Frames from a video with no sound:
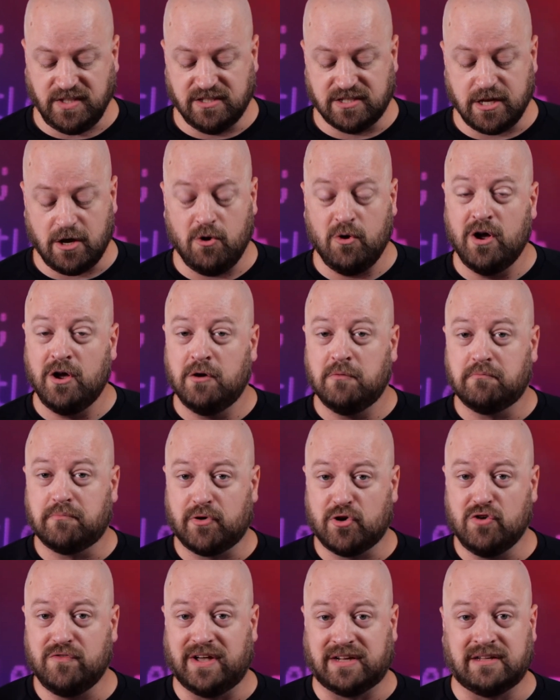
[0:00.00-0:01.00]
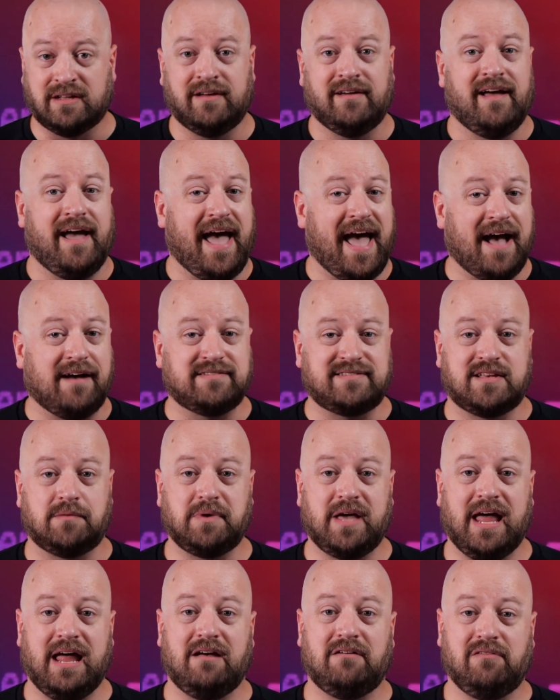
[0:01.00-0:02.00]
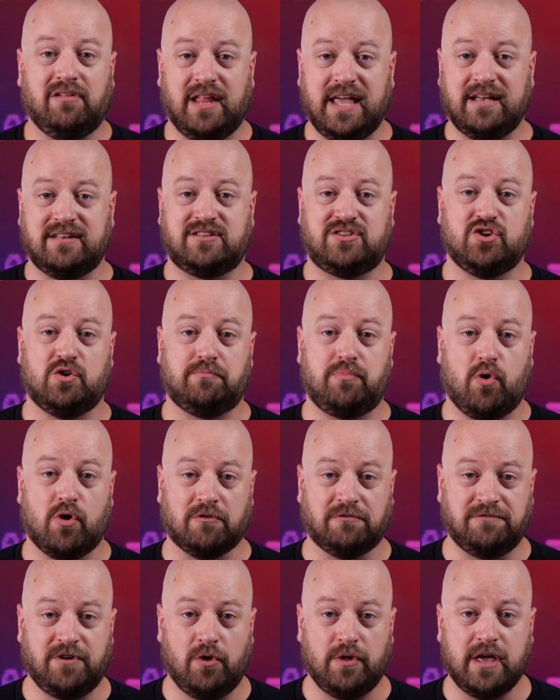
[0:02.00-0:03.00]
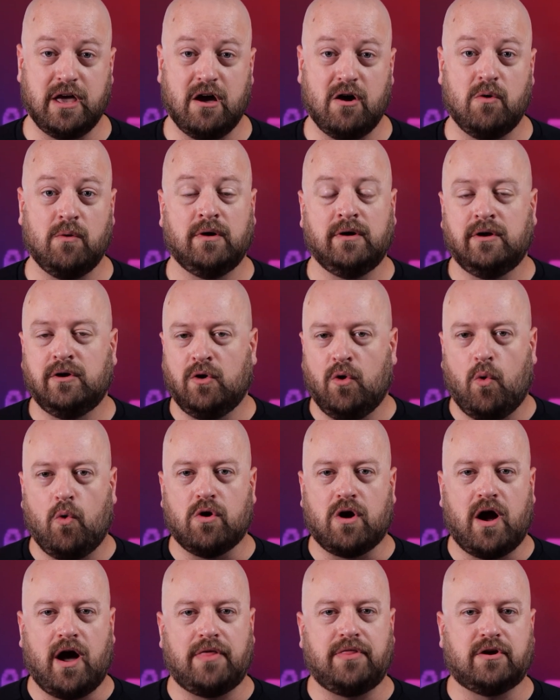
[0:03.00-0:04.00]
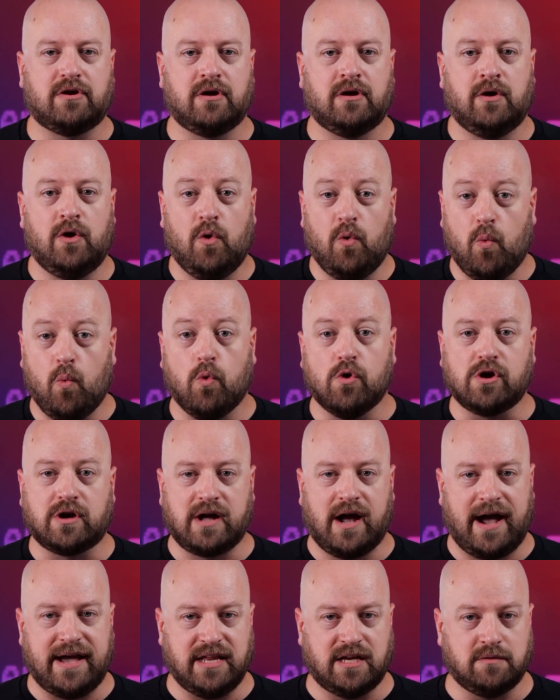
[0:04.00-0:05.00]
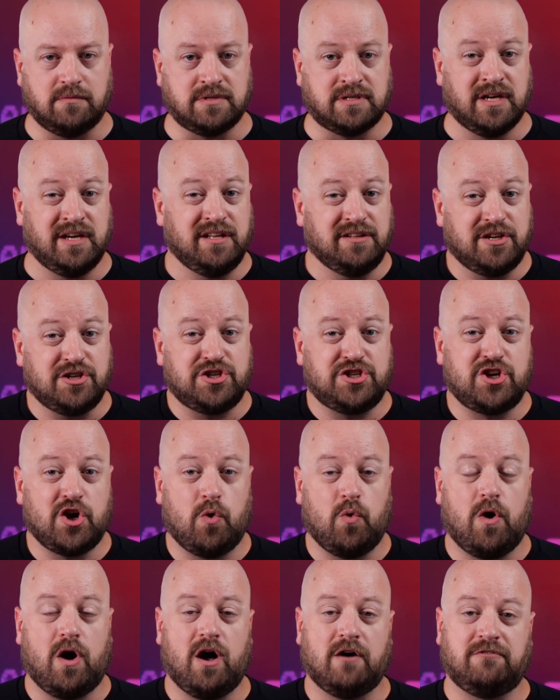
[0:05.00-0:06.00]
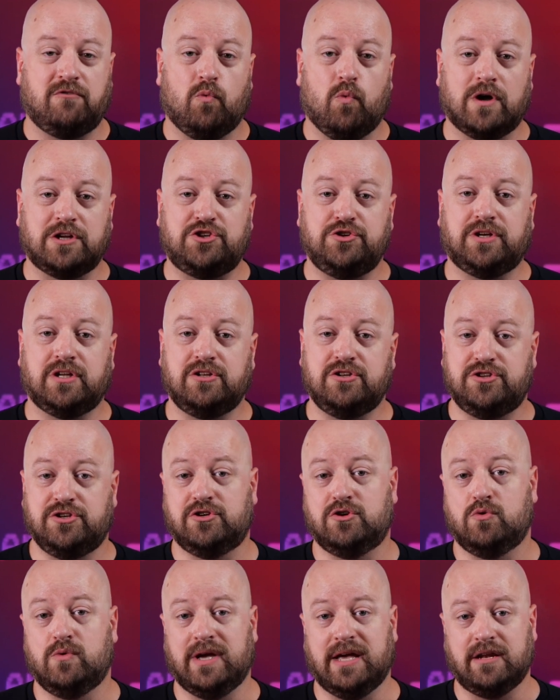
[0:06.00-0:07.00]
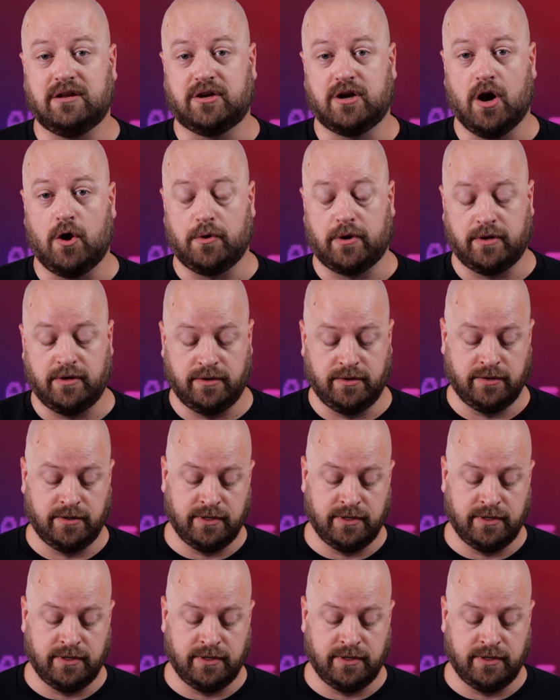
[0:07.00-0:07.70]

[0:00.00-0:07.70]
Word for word: So prove it. Have some kind of links to a portfolio or other work items to show off what you can do in code.